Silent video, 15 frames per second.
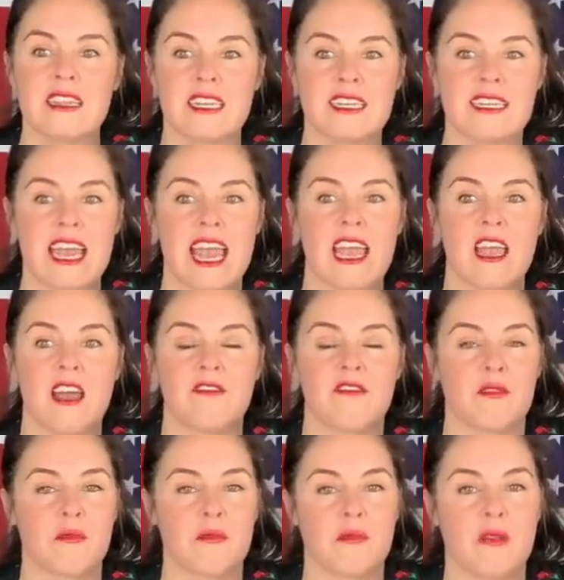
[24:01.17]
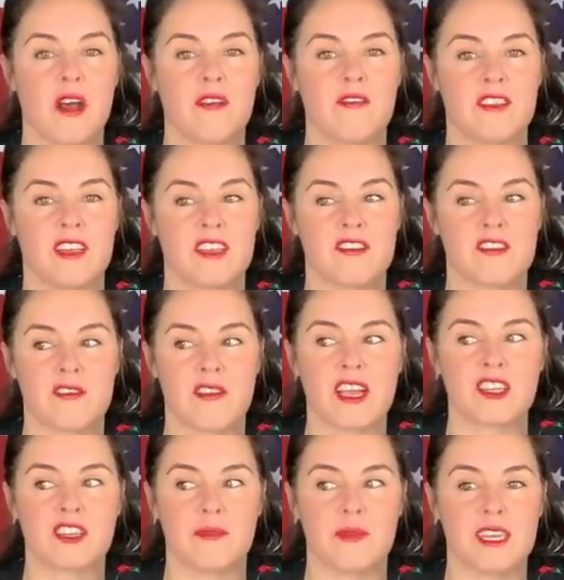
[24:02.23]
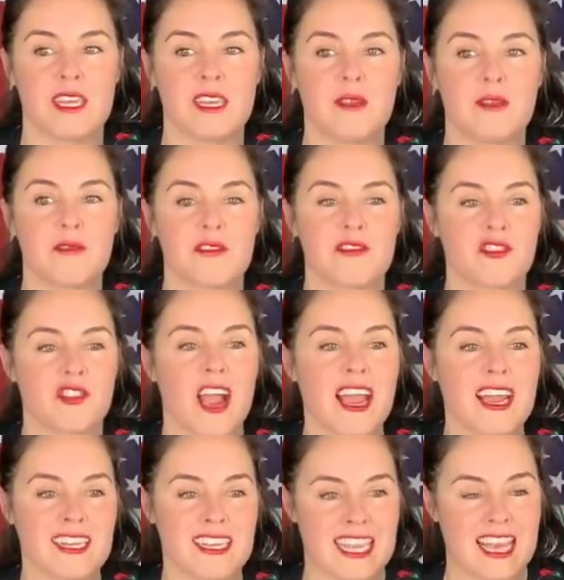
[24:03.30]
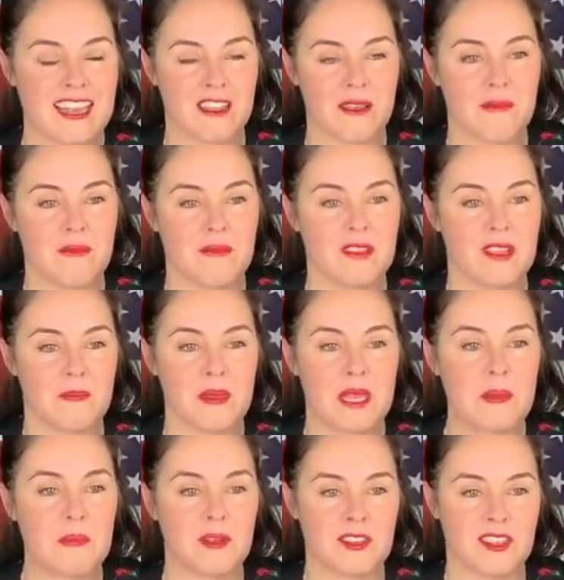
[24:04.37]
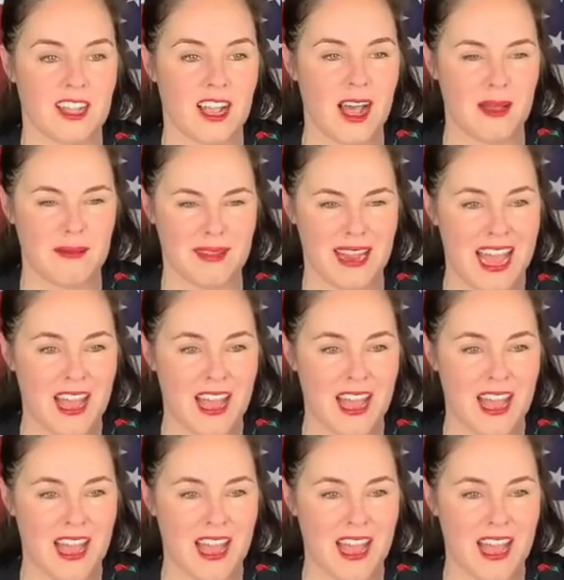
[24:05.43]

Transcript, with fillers: the day of the of the insurrection, but he was trying to get them the people to calm